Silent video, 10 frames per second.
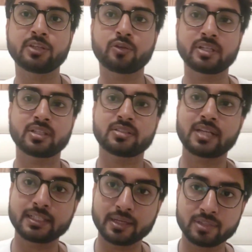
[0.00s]
and you can just
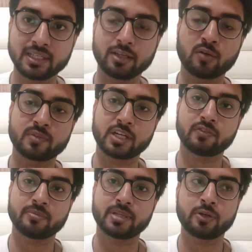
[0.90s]
send him the link of
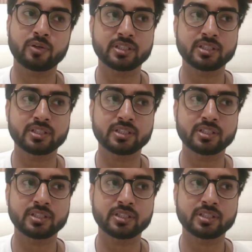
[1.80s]
that website,